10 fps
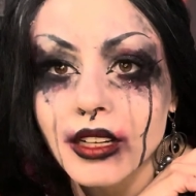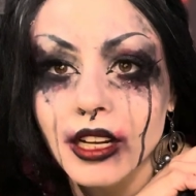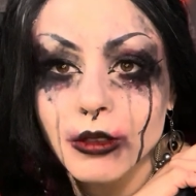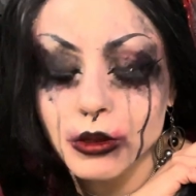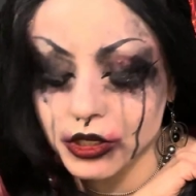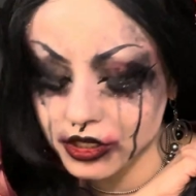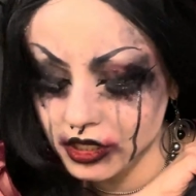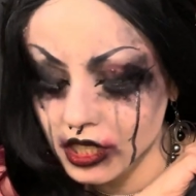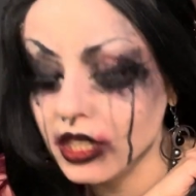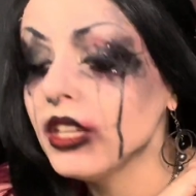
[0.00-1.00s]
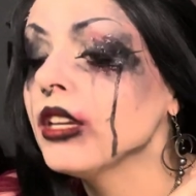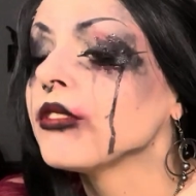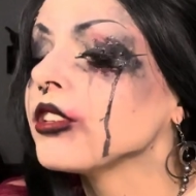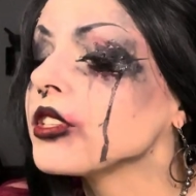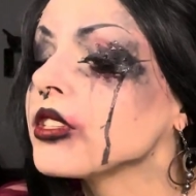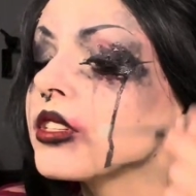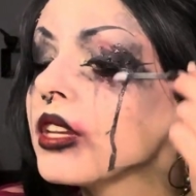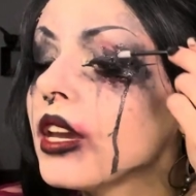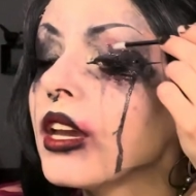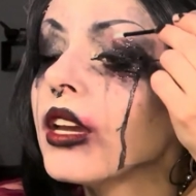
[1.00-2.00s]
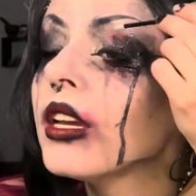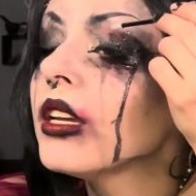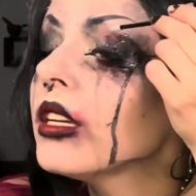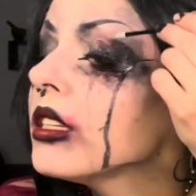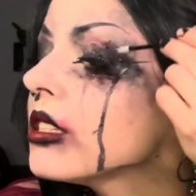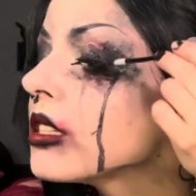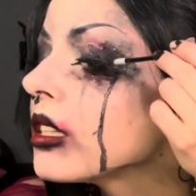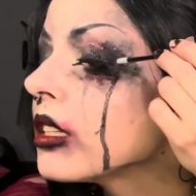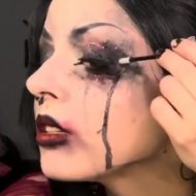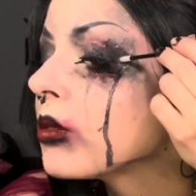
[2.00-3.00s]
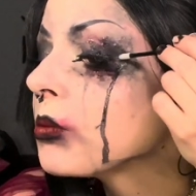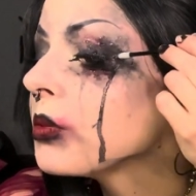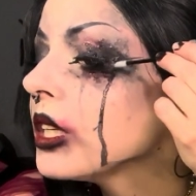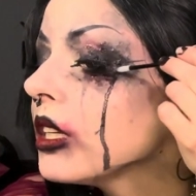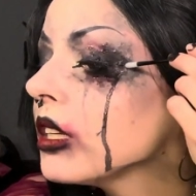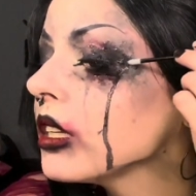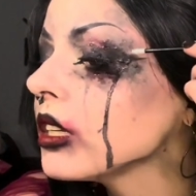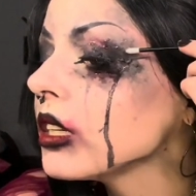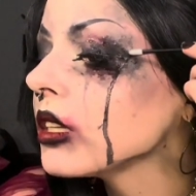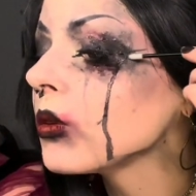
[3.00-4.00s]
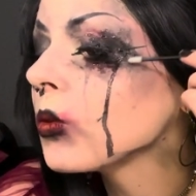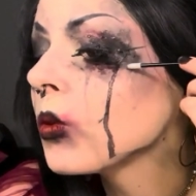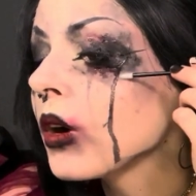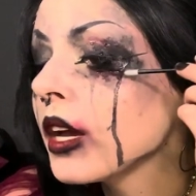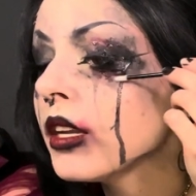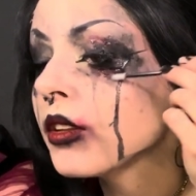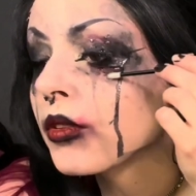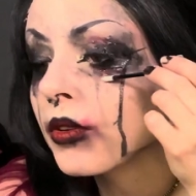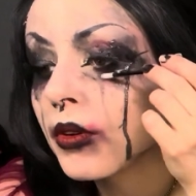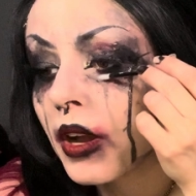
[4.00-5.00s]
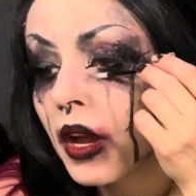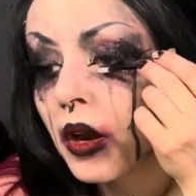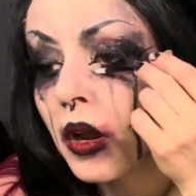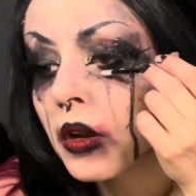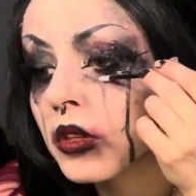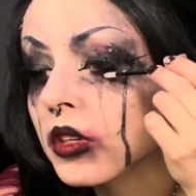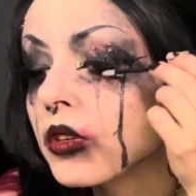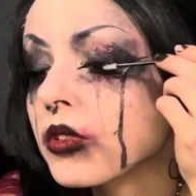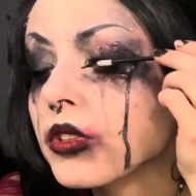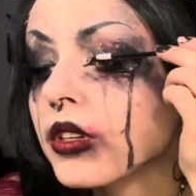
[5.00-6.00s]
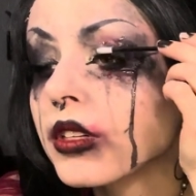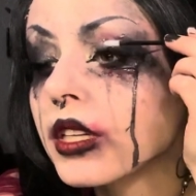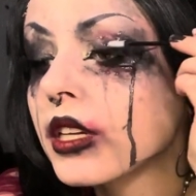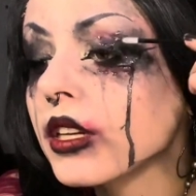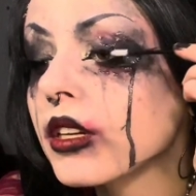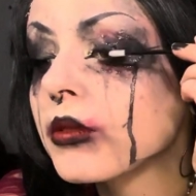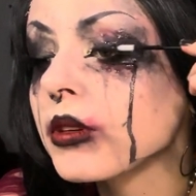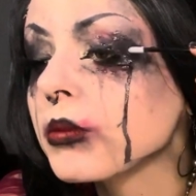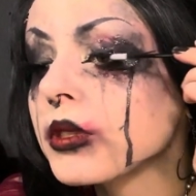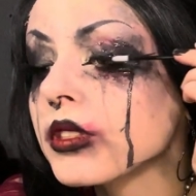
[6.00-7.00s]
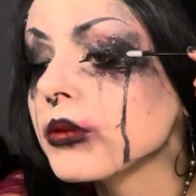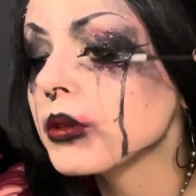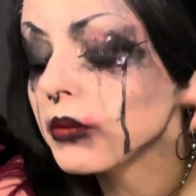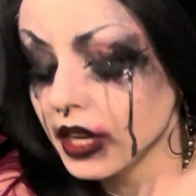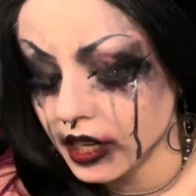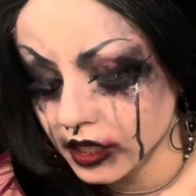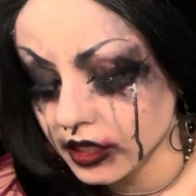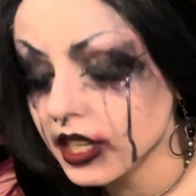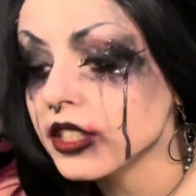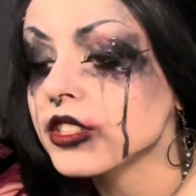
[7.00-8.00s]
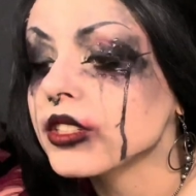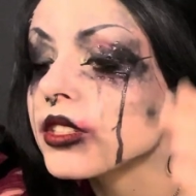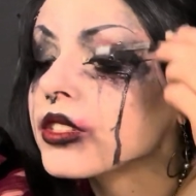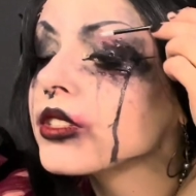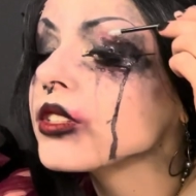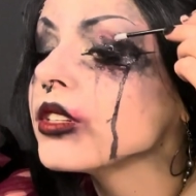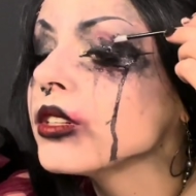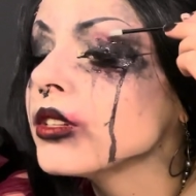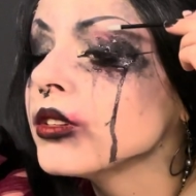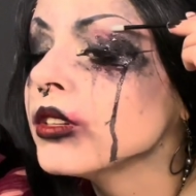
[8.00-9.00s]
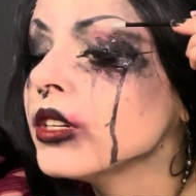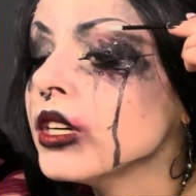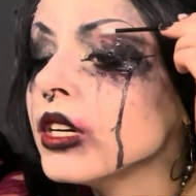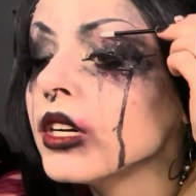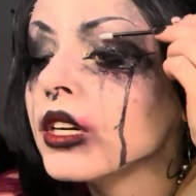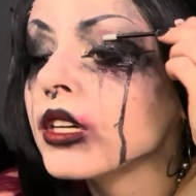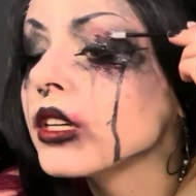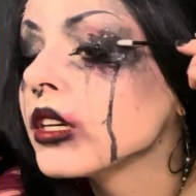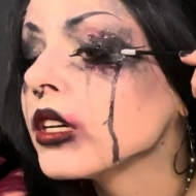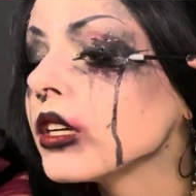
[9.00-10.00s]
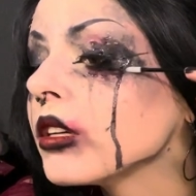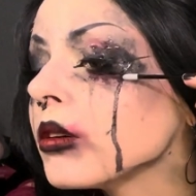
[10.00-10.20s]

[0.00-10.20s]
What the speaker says: And we'll see if it stays a little beaded and wet throughout our little journey here. I'm going to put some in my eyelashes too. A